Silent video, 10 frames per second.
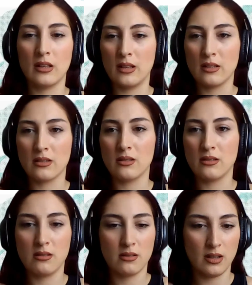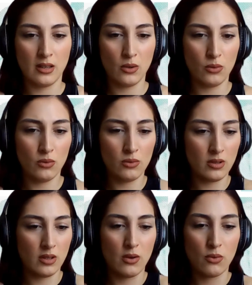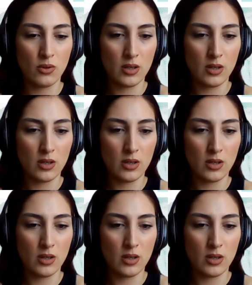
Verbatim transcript: and let's see you now.